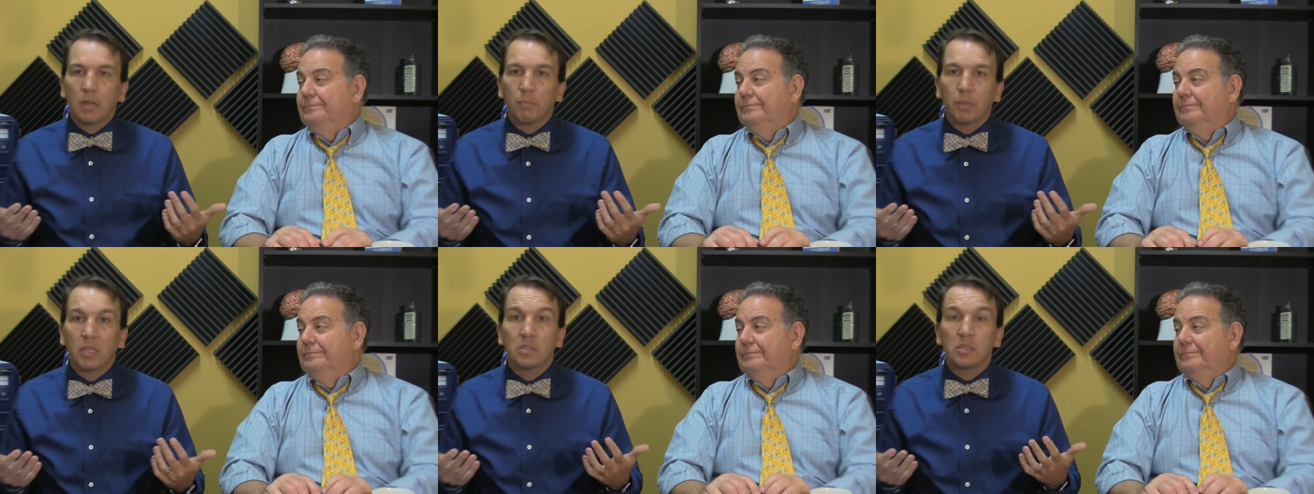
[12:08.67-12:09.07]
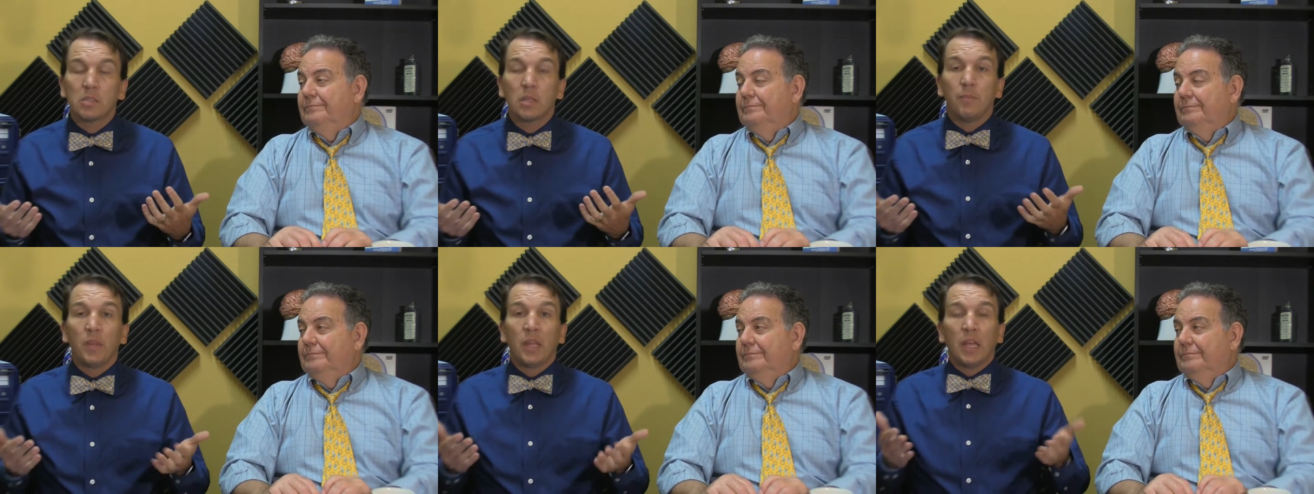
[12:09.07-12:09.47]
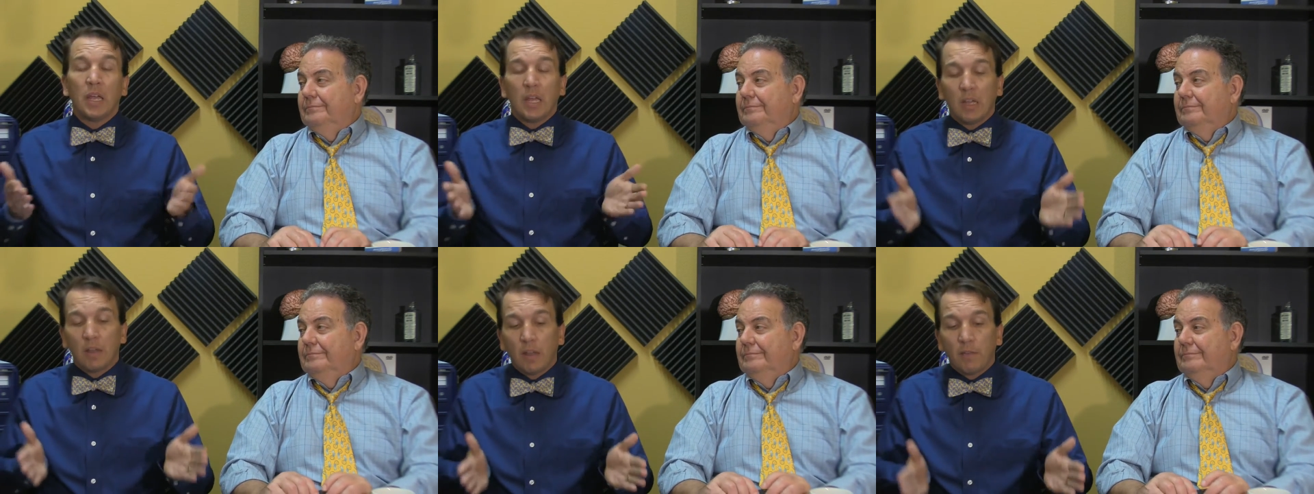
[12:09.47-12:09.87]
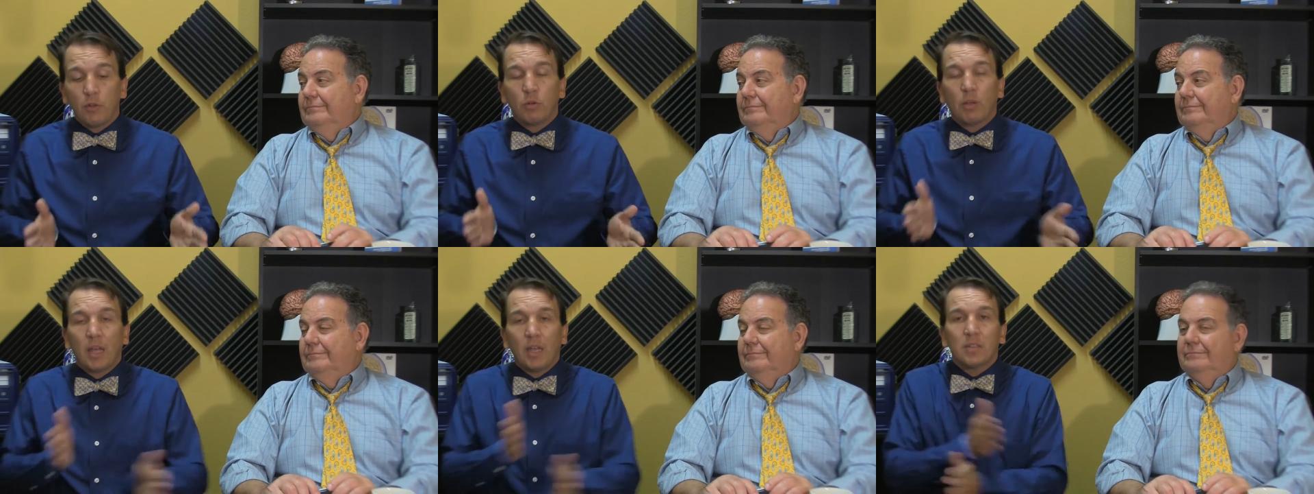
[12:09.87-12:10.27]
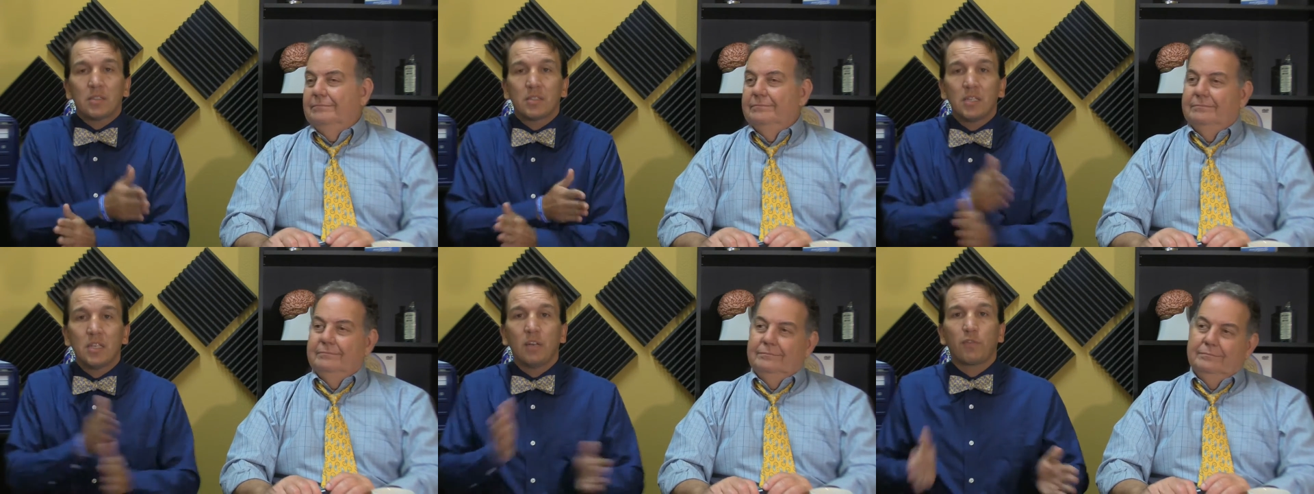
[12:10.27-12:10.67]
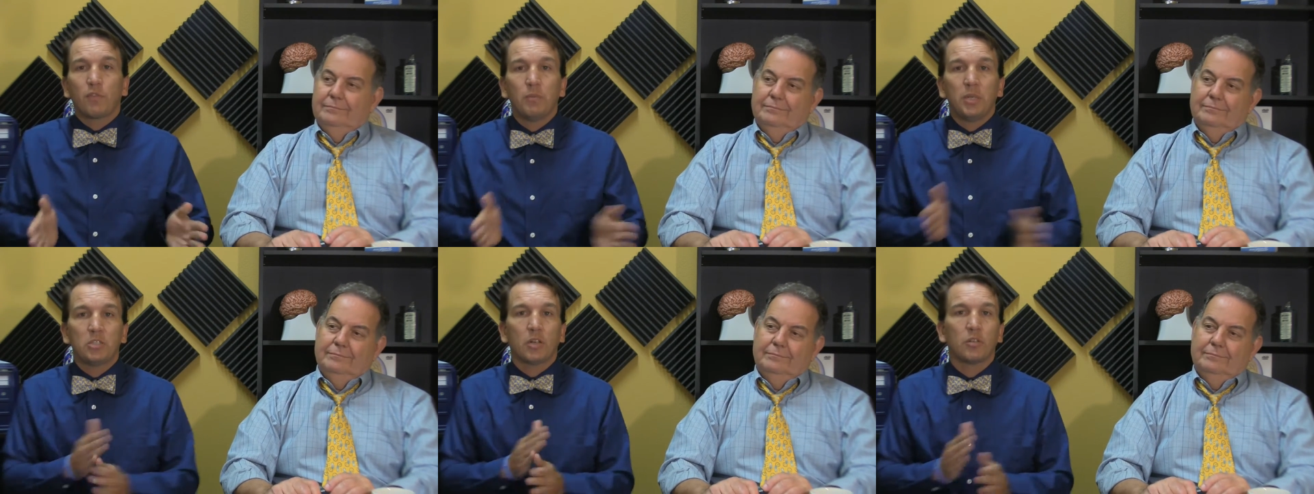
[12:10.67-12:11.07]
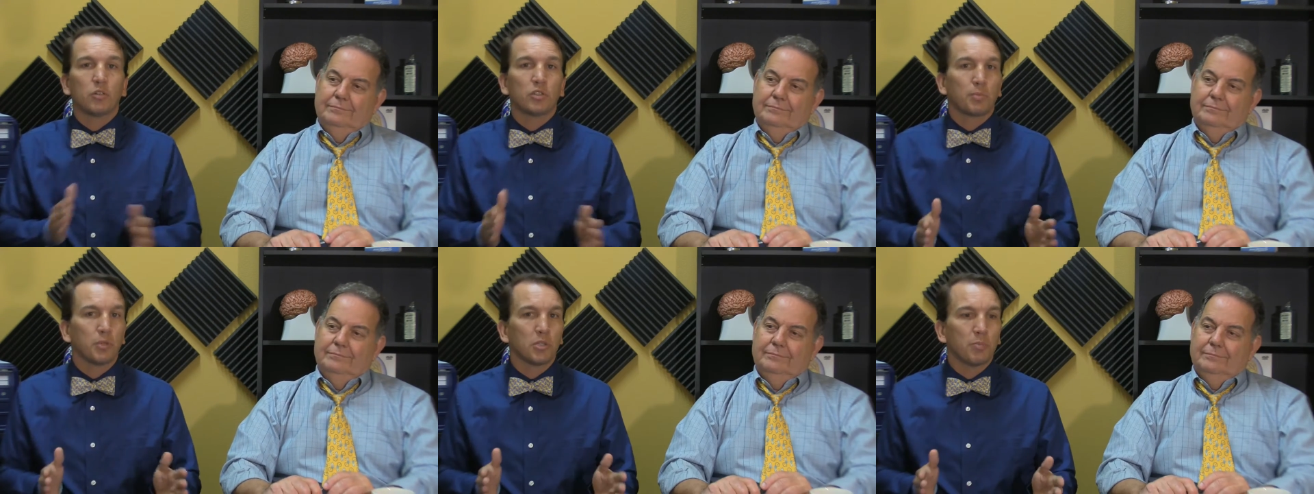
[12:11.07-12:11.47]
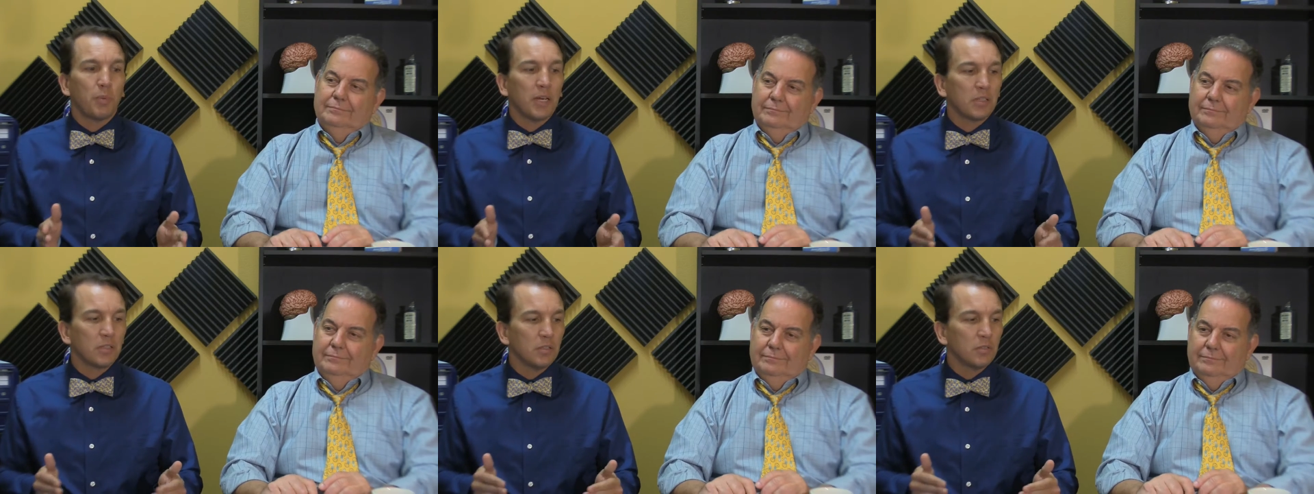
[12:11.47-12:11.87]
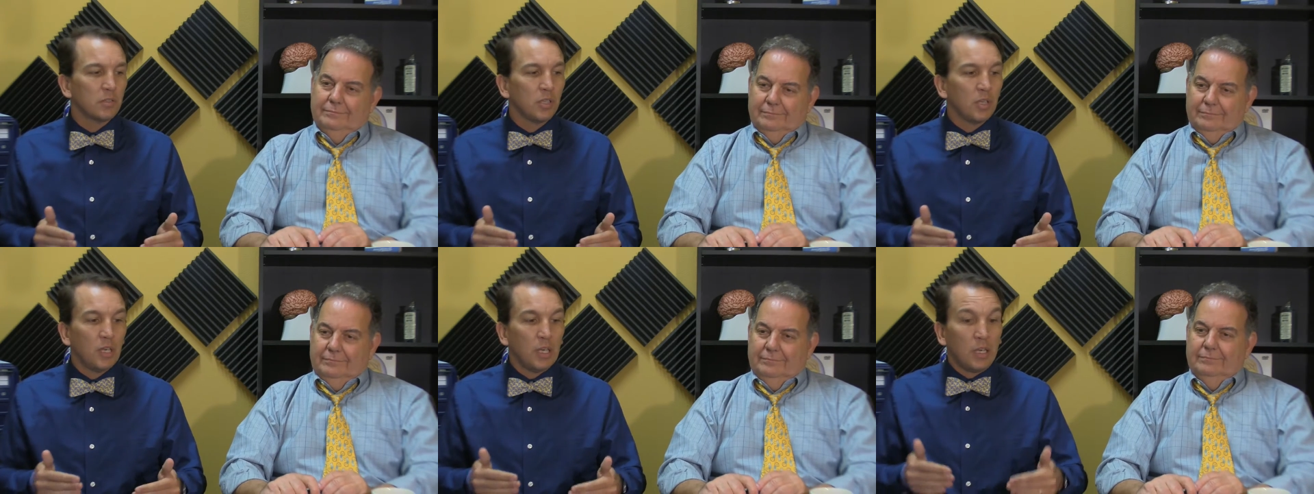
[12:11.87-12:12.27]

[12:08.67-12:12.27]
Speaker 1: Because if you can't see it from each other's perspectives,